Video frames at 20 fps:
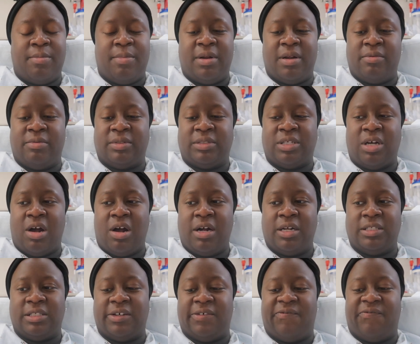but it was
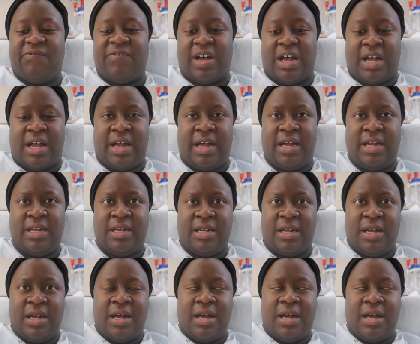hard to find,